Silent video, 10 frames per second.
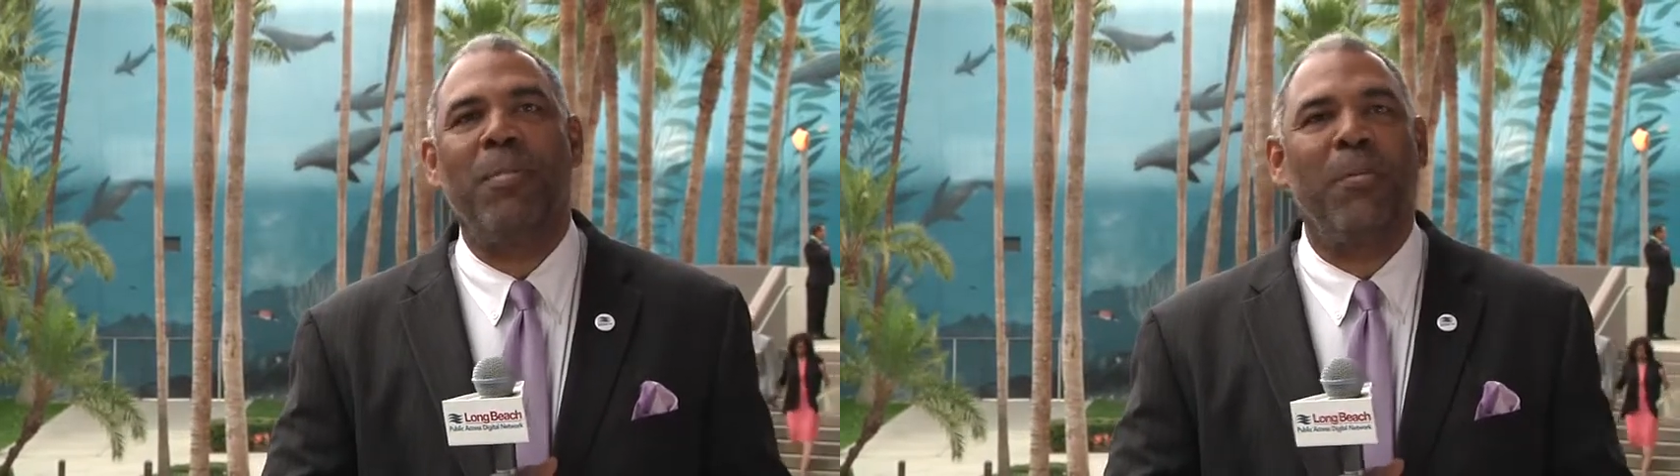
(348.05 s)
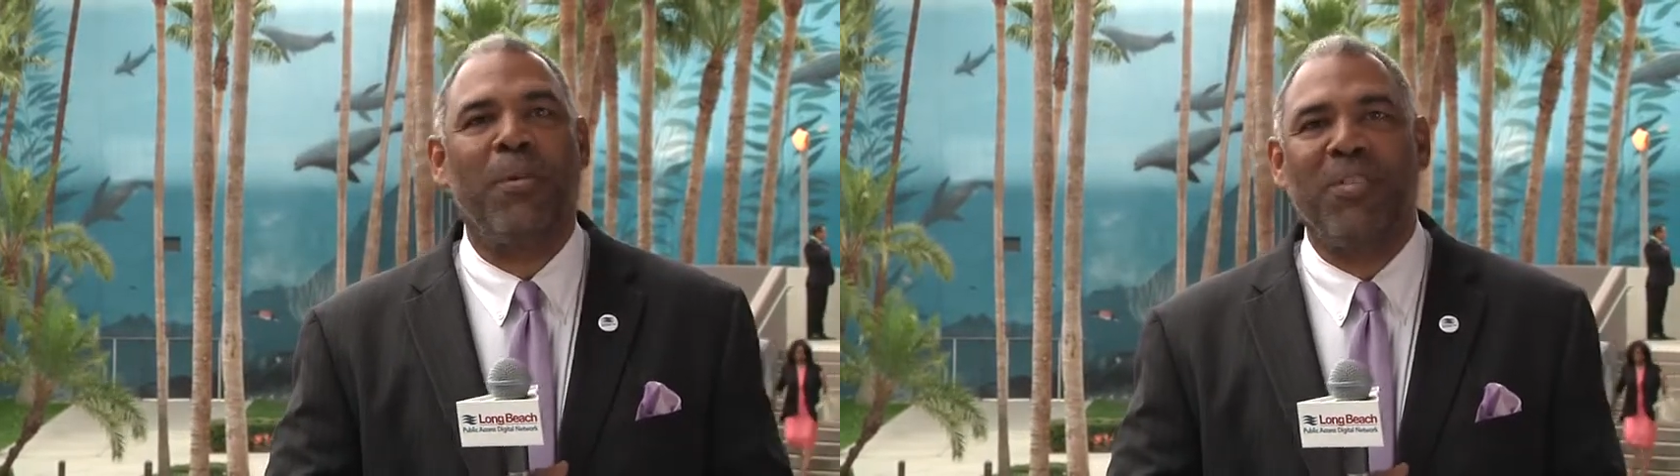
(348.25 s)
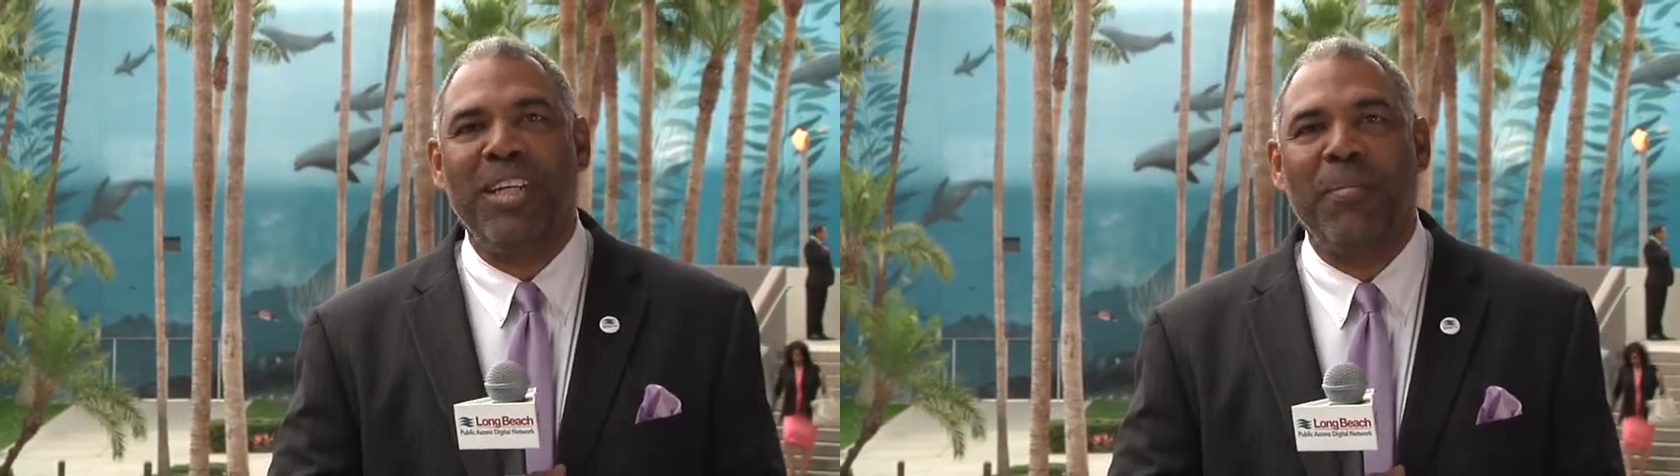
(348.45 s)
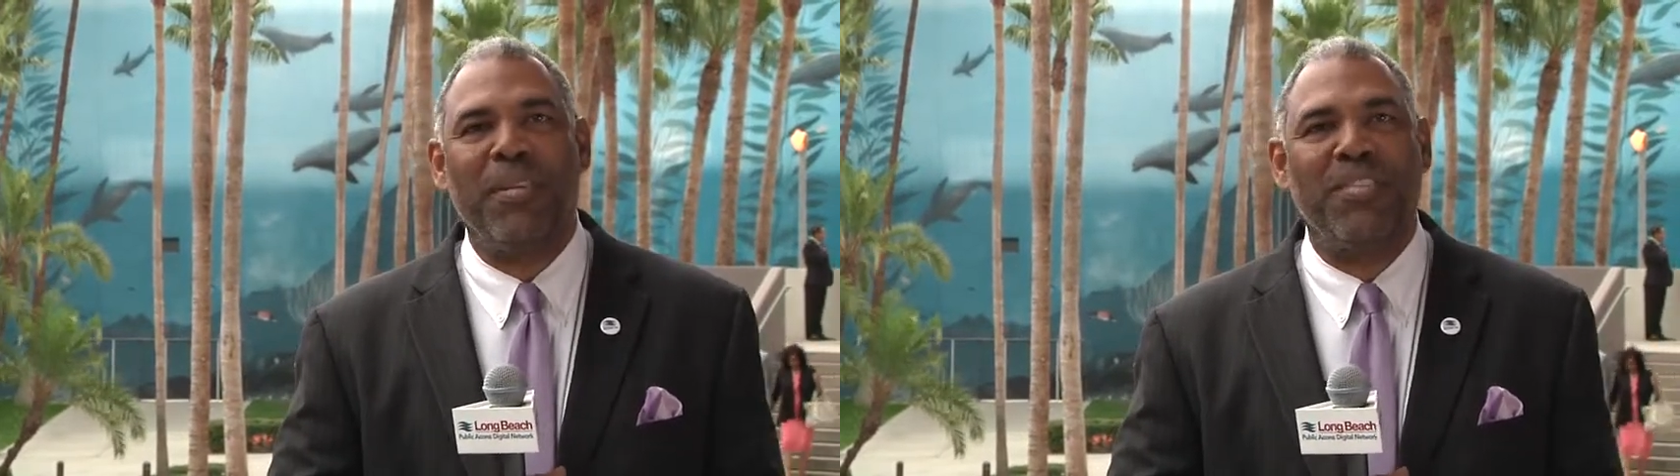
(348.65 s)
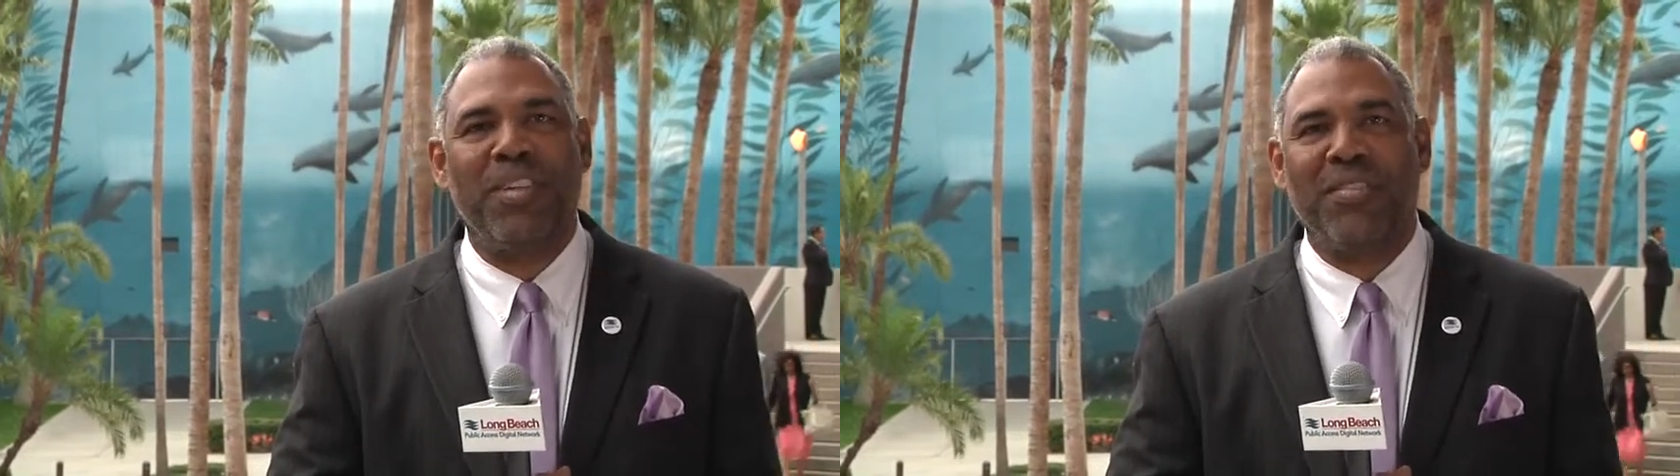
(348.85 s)
people deep
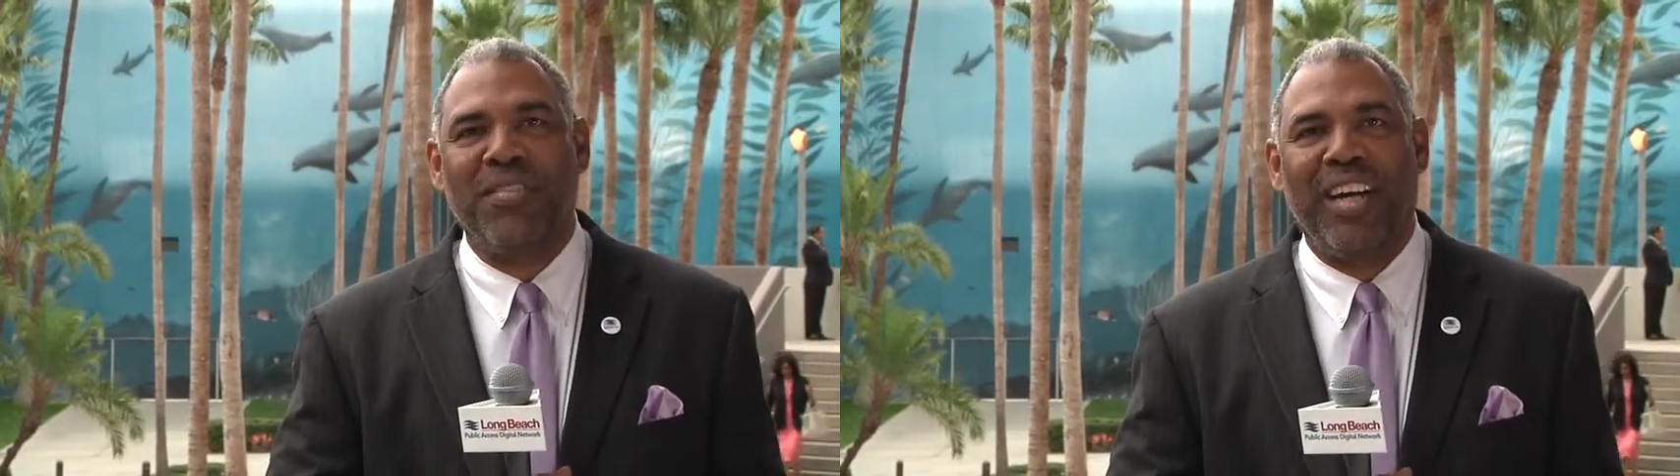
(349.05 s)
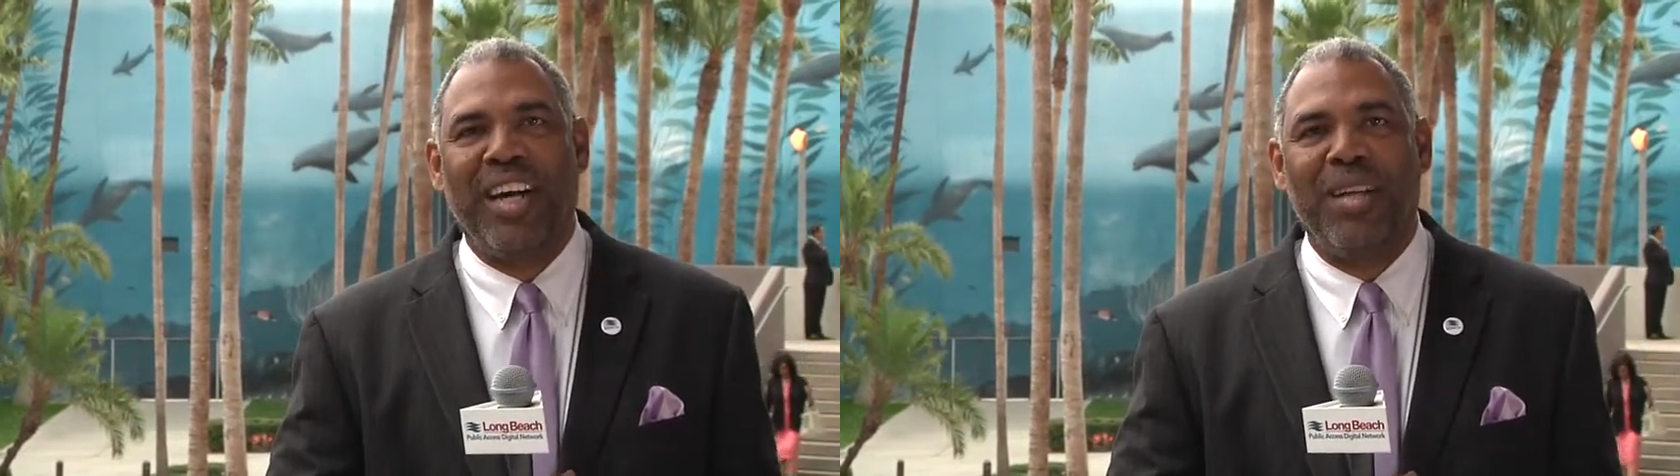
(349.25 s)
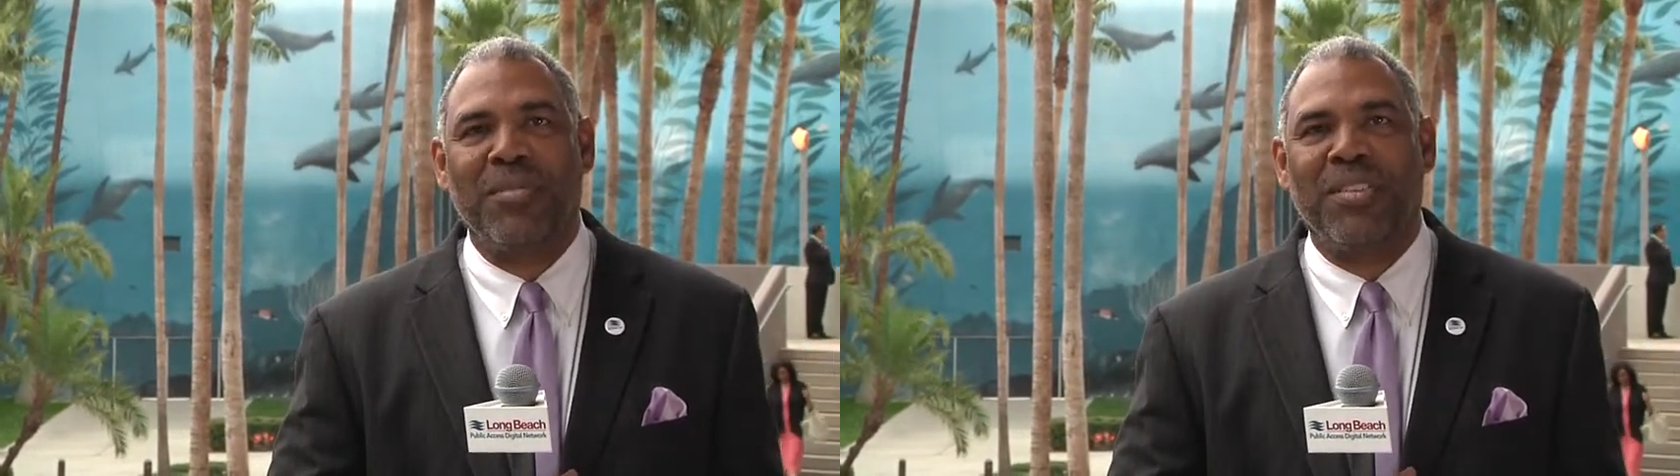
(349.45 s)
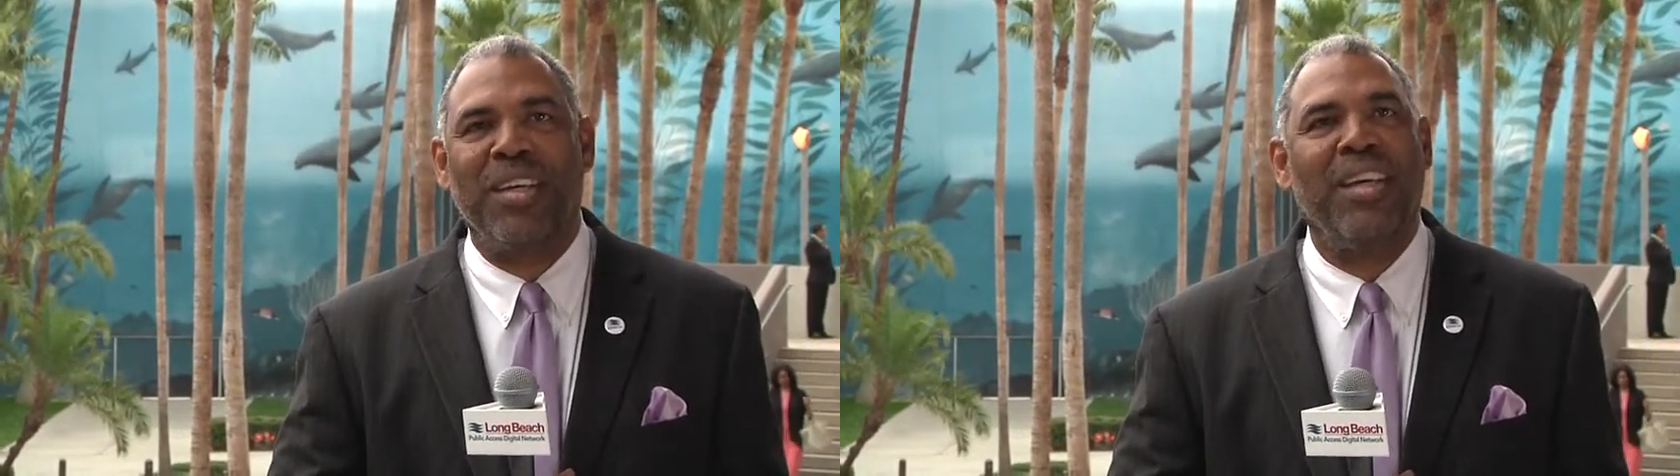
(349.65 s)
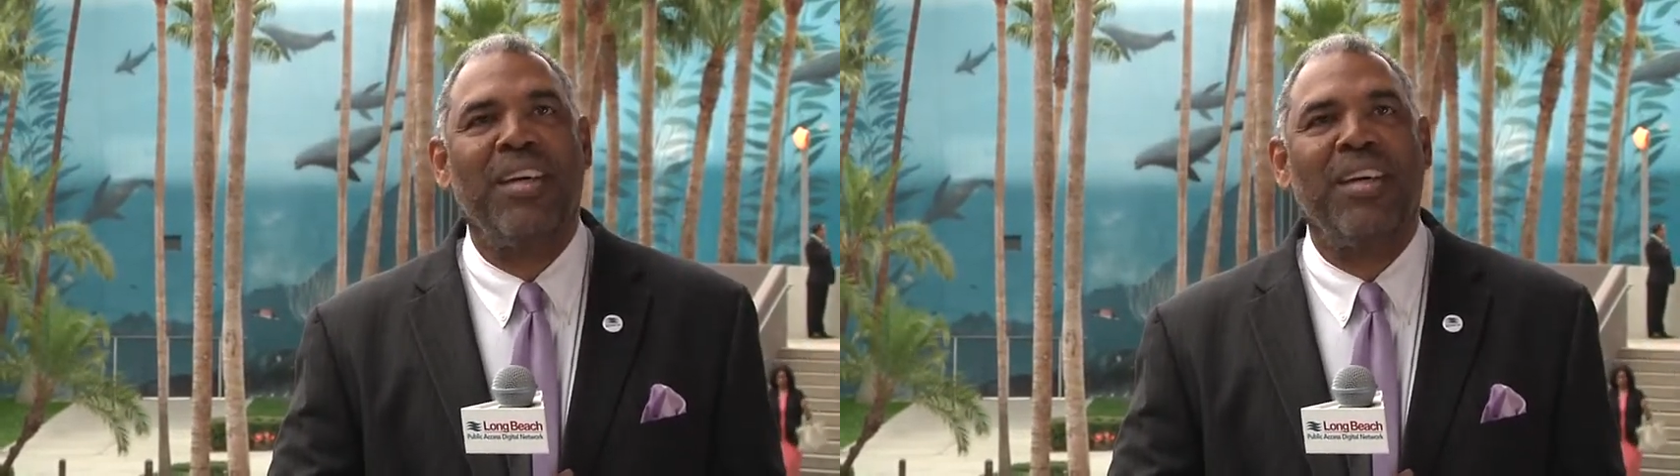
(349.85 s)
at certain times.